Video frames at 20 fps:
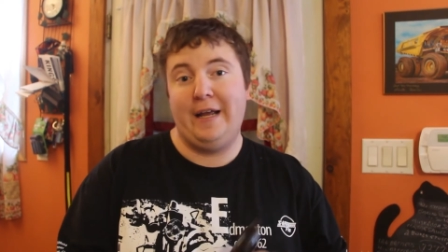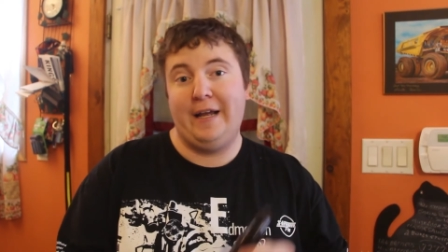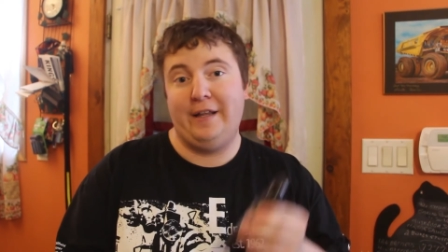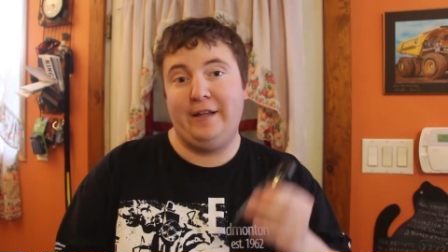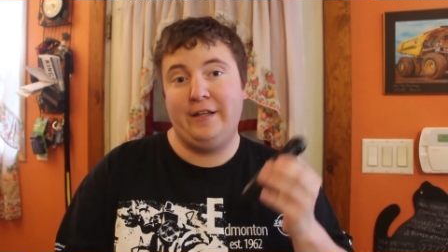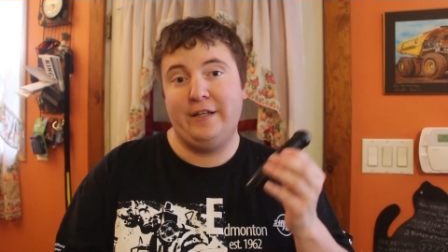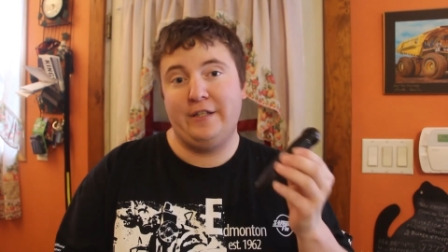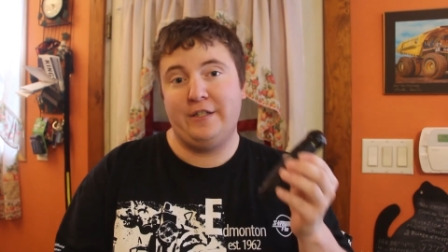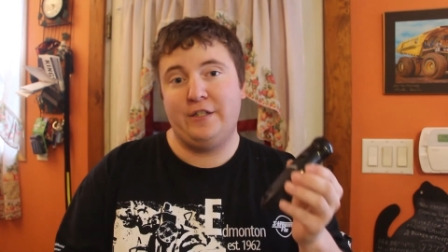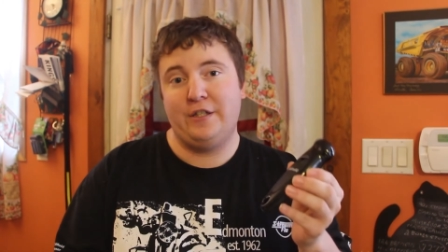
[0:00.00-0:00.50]

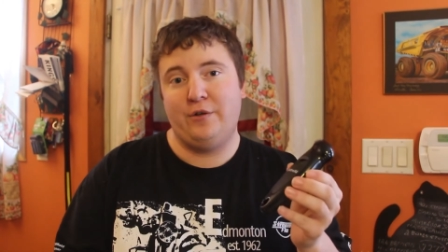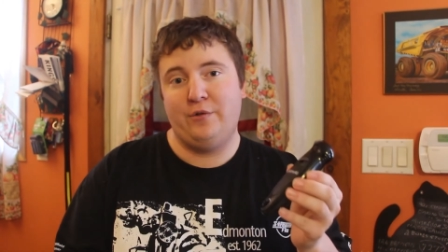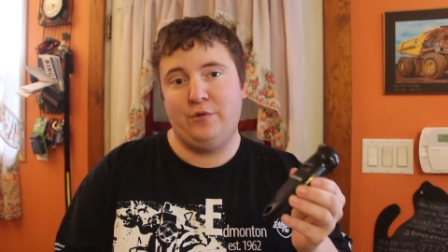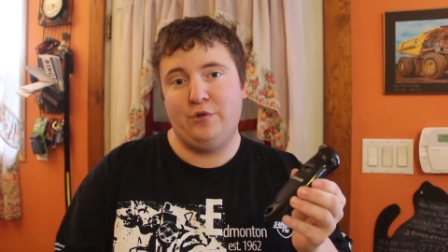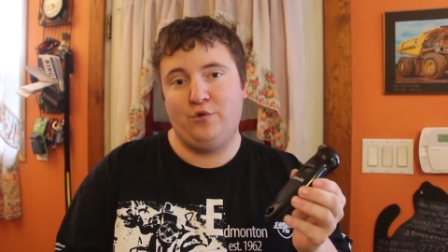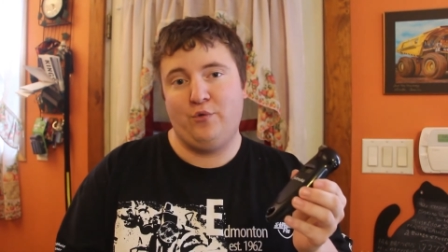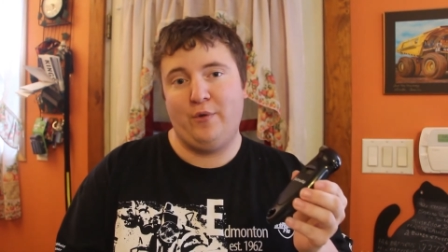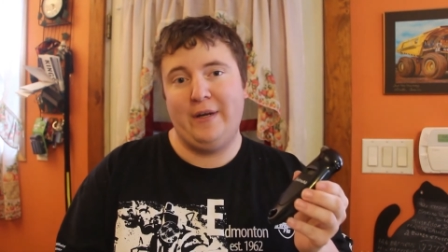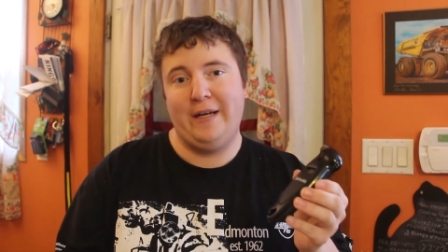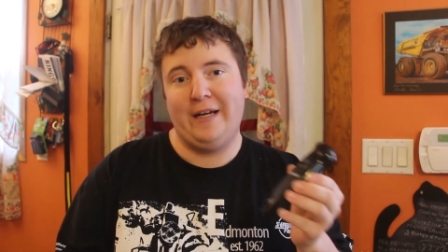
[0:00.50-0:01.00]
and this
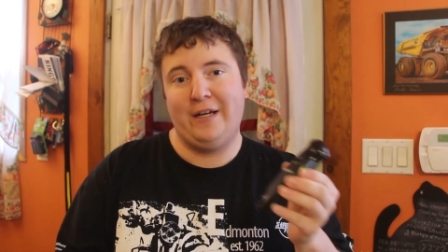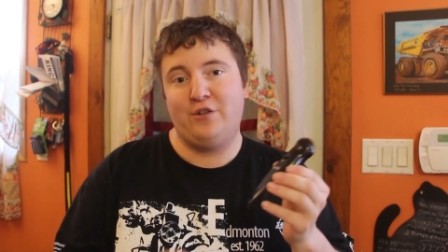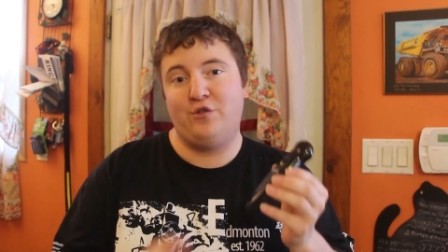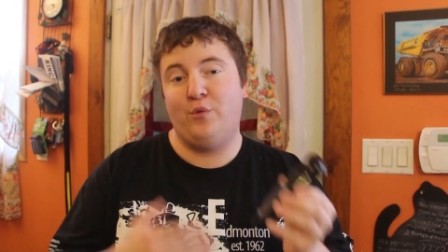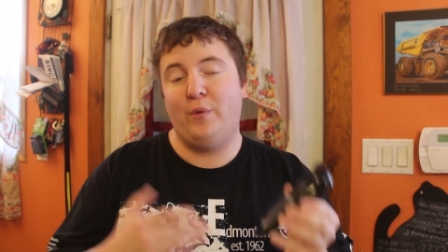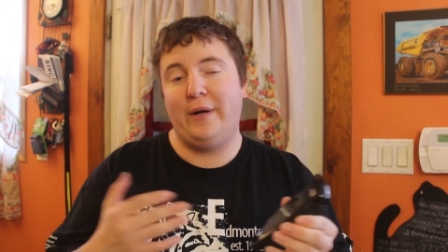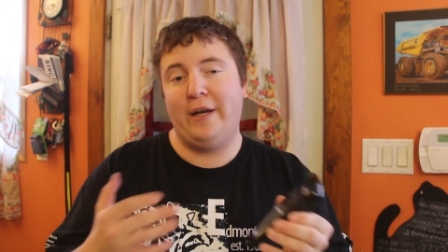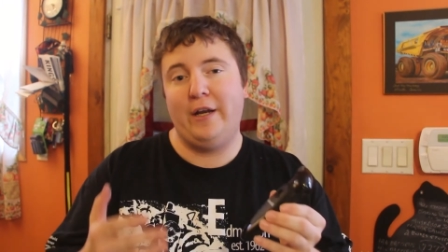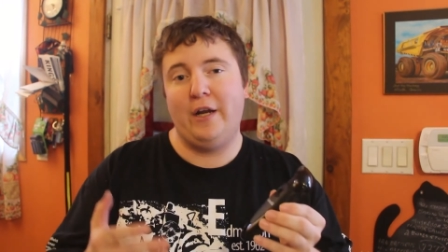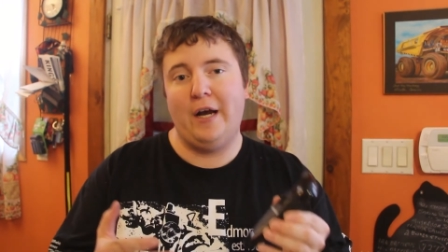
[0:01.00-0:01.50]
was reading
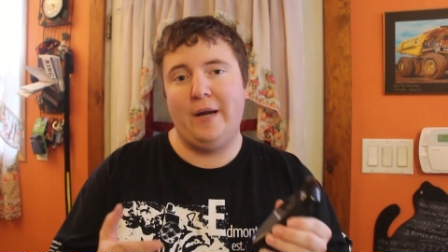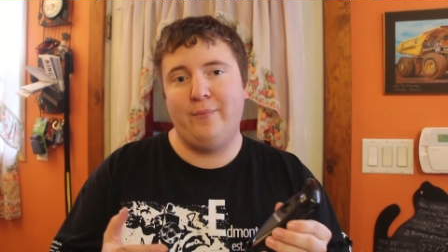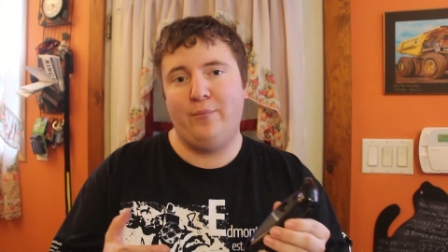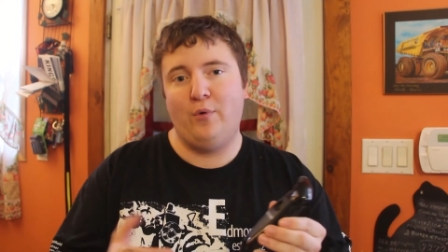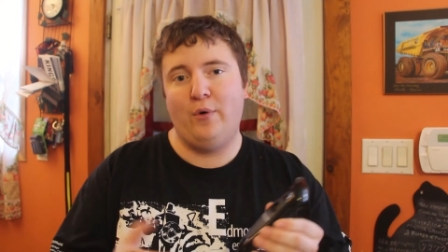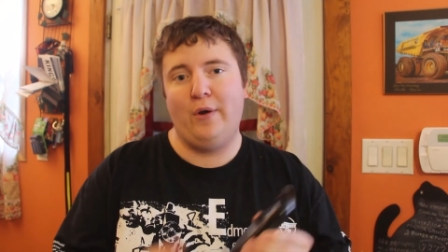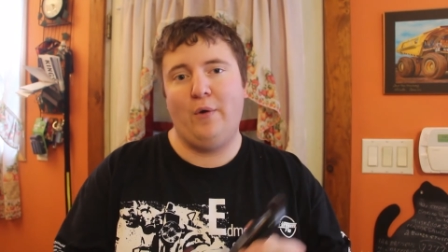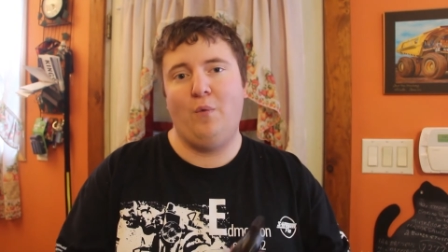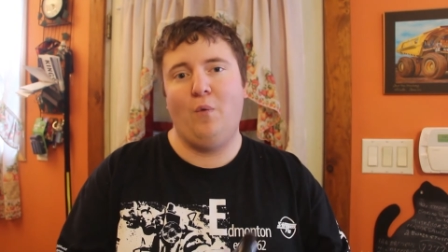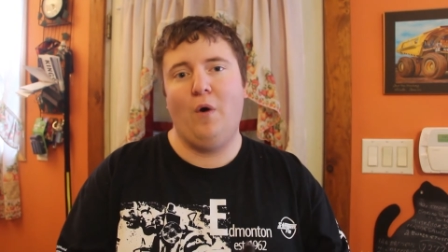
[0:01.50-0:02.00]

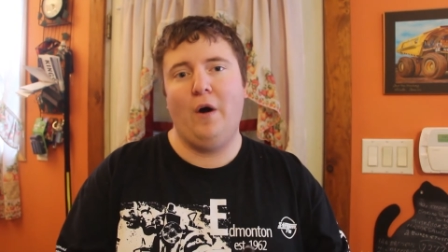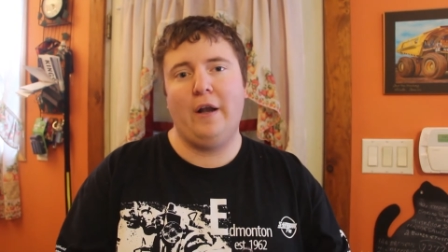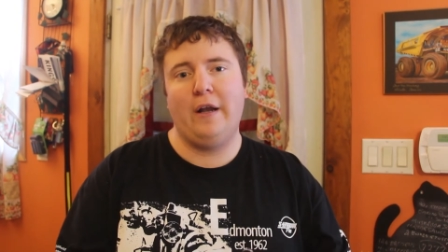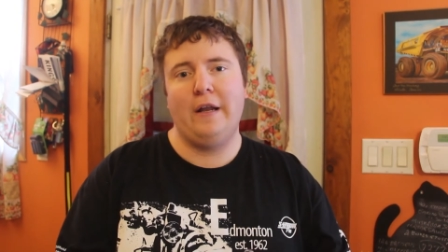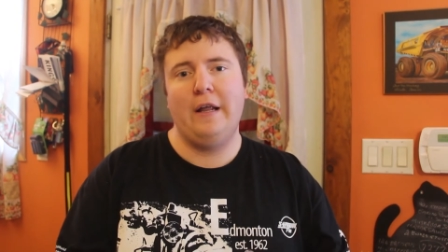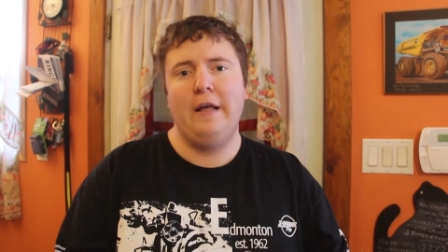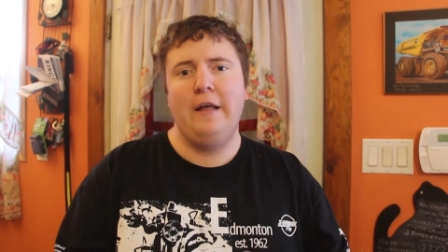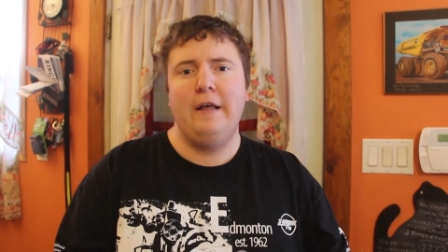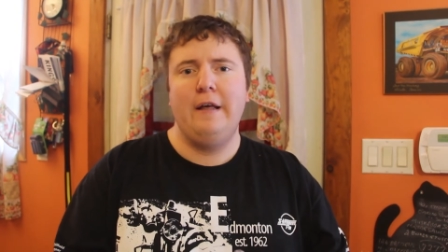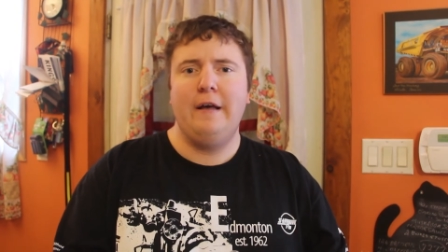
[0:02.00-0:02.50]

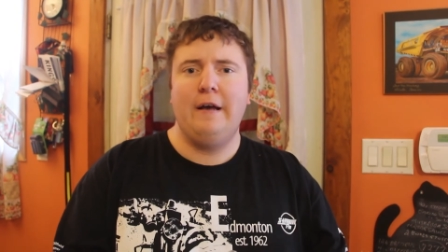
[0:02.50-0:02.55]
29.1.